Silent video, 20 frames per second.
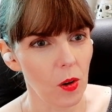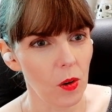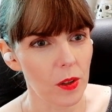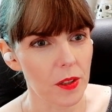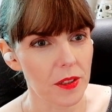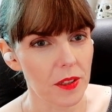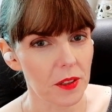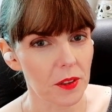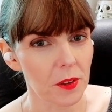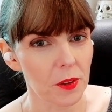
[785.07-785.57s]

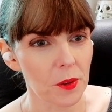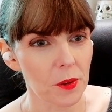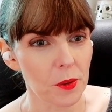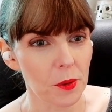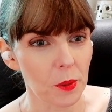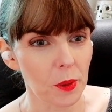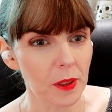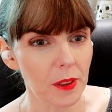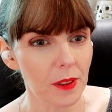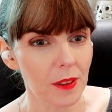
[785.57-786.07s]
Oh, is he going to
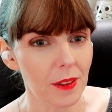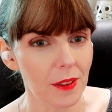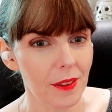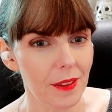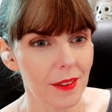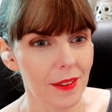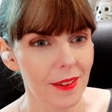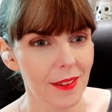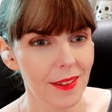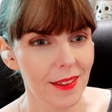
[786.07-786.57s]
do it?
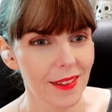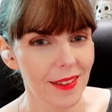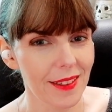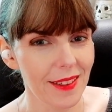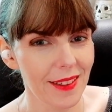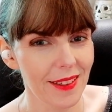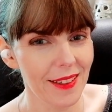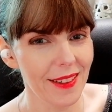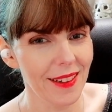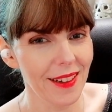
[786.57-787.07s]

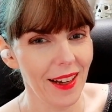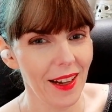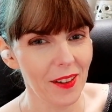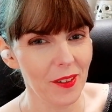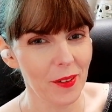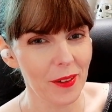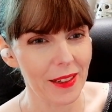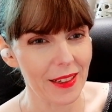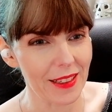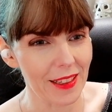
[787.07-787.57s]

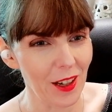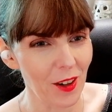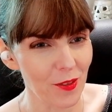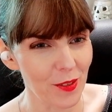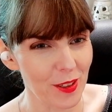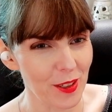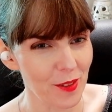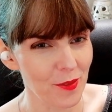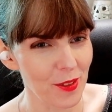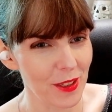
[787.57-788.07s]
I would
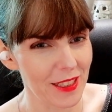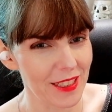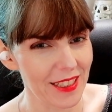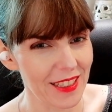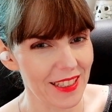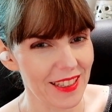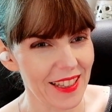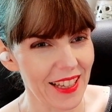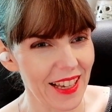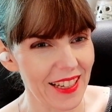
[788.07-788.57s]
love it if he
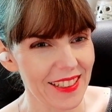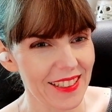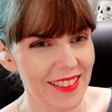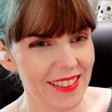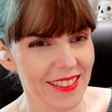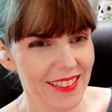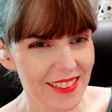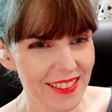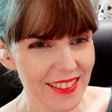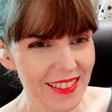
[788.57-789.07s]
did that. This
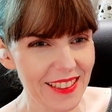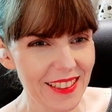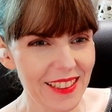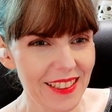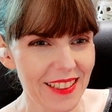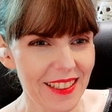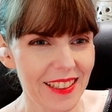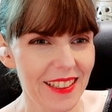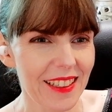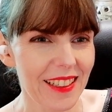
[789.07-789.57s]
room is
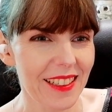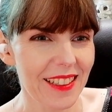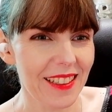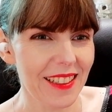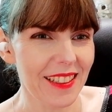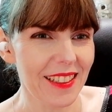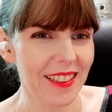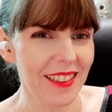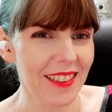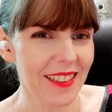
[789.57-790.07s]
called...
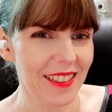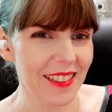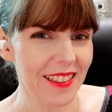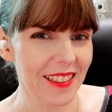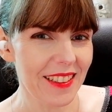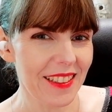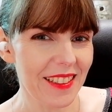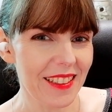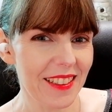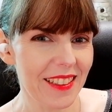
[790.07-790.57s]

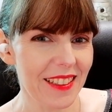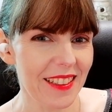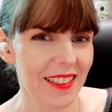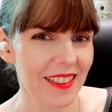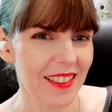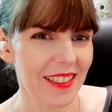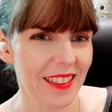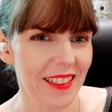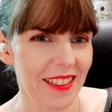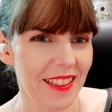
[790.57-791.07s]

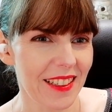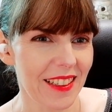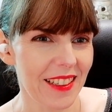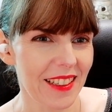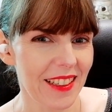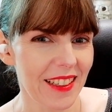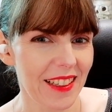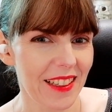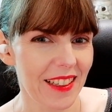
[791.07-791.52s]
That's right.